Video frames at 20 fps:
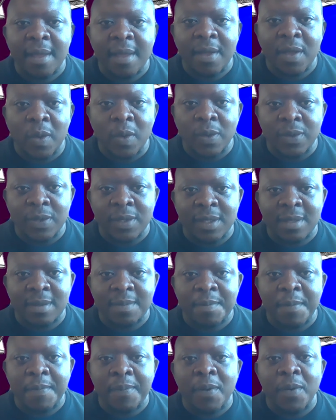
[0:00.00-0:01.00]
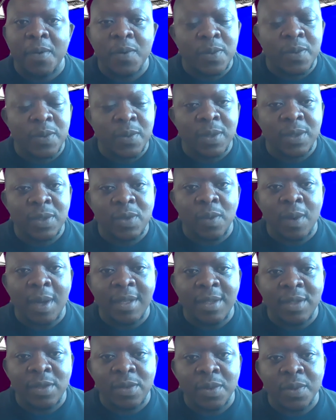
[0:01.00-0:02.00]
used. People will not
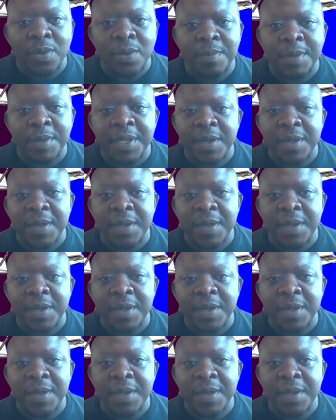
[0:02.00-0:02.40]
want to